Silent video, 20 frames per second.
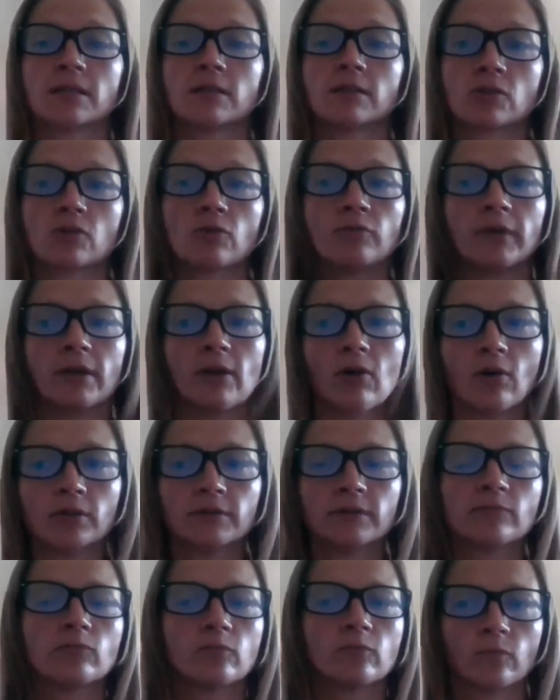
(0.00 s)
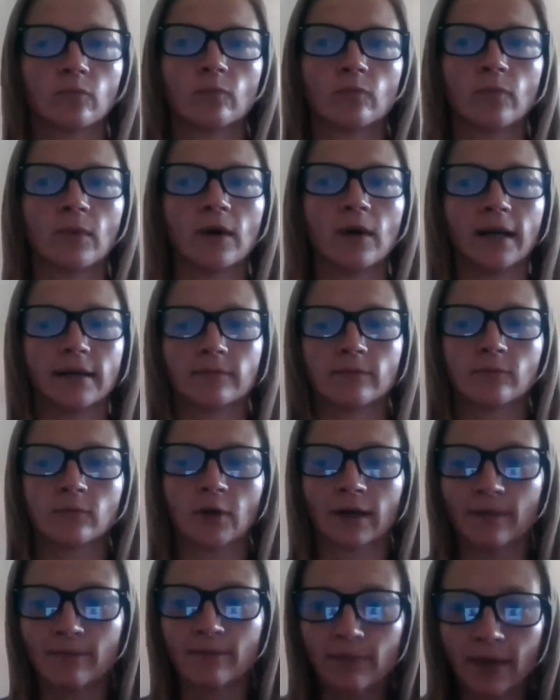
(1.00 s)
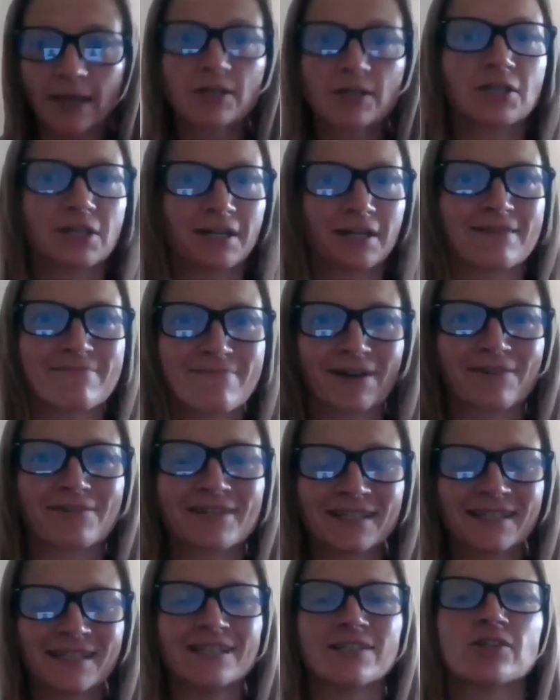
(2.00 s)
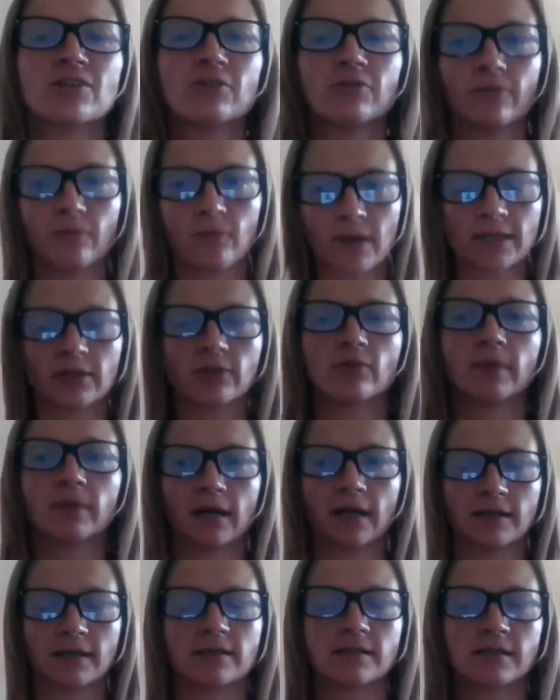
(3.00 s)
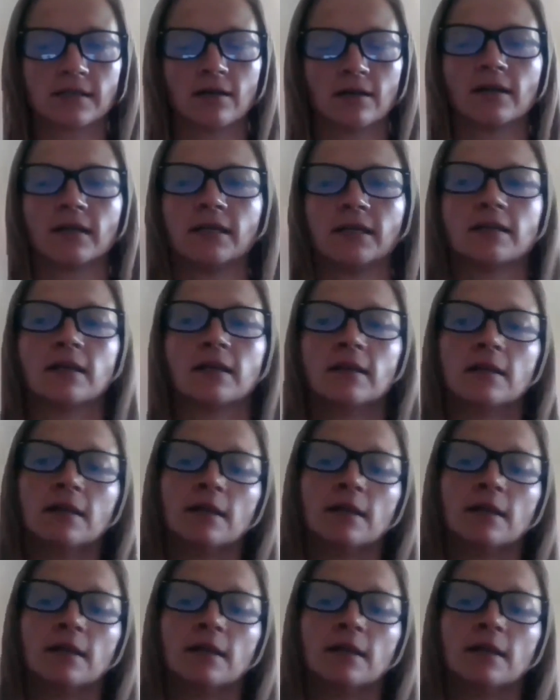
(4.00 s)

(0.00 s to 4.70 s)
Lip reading: And so what I'm passionate about is teaching you what your body is talking